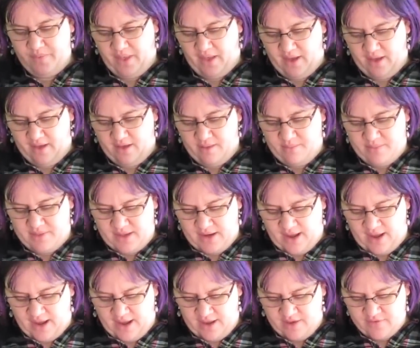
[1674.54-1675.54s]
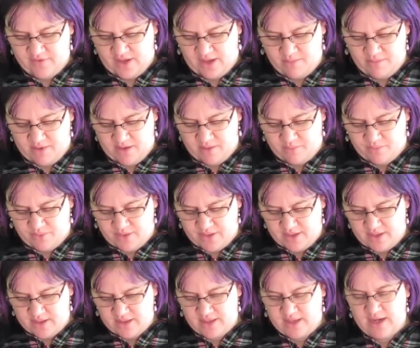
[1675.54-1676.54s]
um, that I have come up
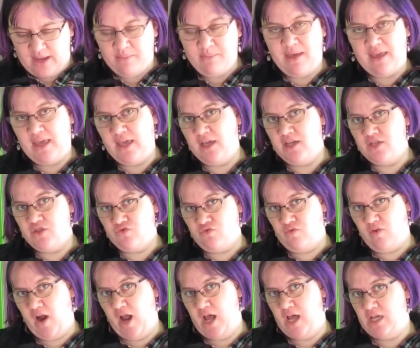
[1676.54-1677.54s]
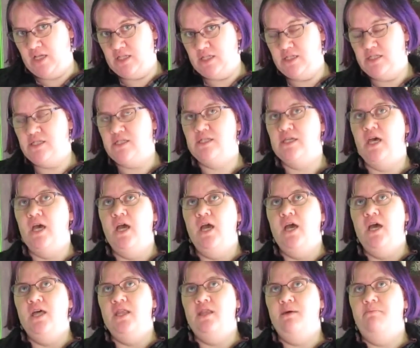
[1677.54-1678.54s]
with. And I'm making a dress.
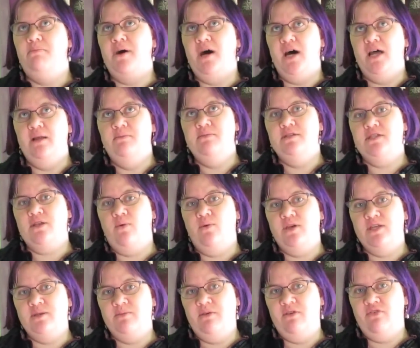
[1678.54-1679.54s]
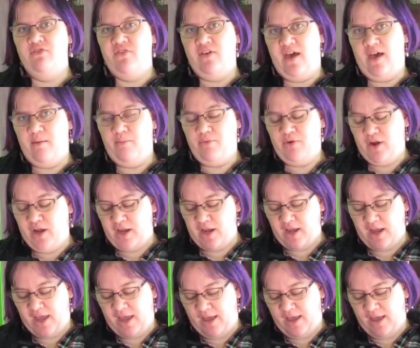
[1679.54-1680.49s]
The bottom is going to be fabric. I